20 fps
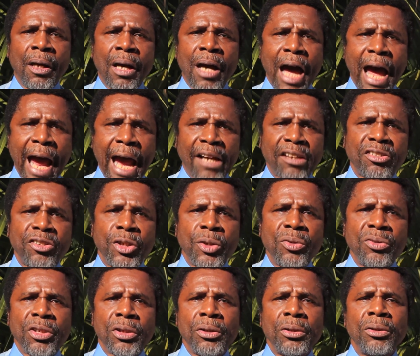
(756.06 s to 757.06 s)
I ask you
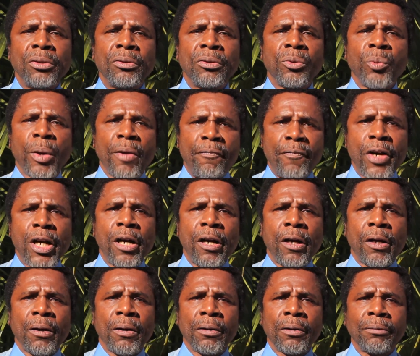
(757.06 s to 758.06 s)
to
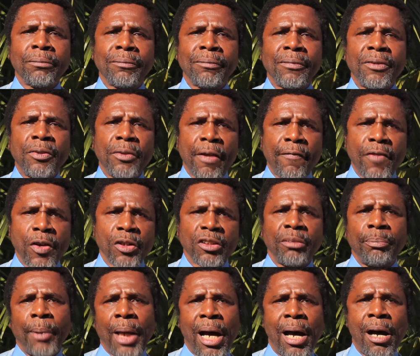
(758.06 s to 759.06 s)
refer to the
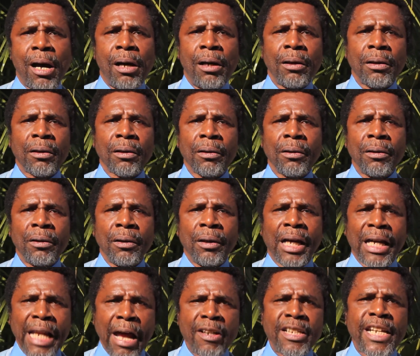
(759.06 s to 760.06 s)
first blog
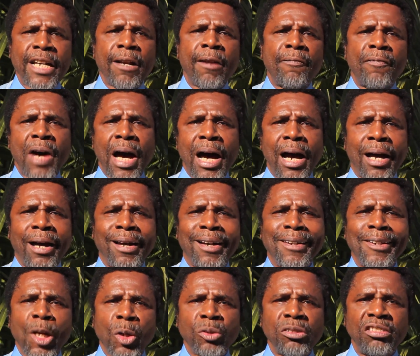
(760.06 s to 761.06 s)
and identify
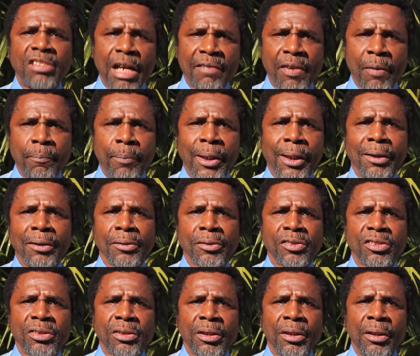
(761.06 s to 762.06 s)
those 7
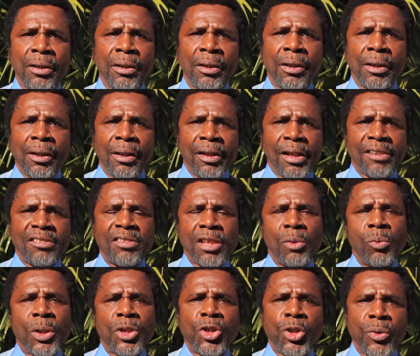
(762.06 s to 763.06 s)
pillars and see
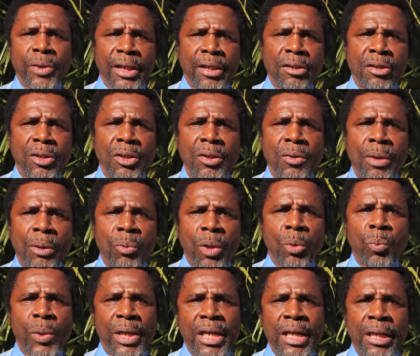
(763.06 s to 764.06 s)
what you can do and what
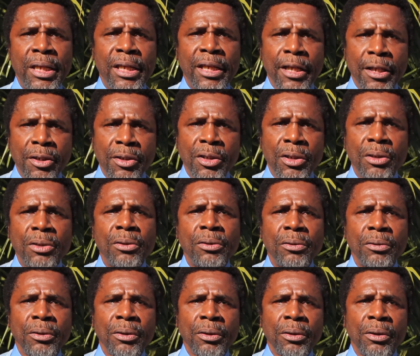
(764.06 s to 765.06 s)
we can do
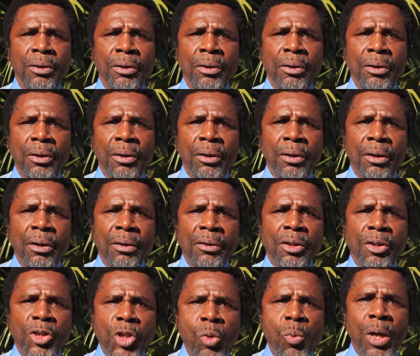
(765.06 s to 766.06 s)

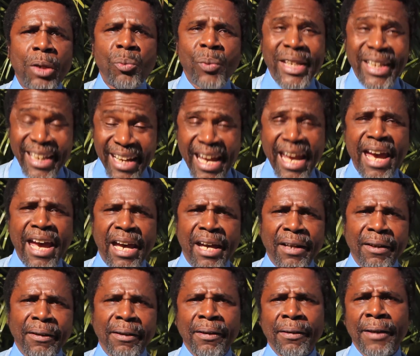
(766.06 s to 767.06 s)
to do what we
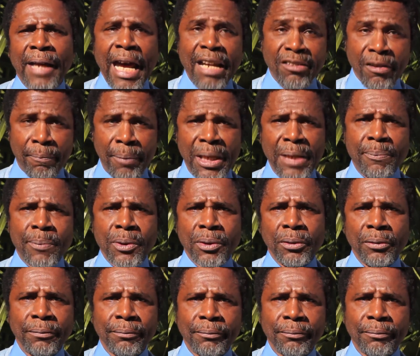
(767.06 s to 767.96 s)
can as a people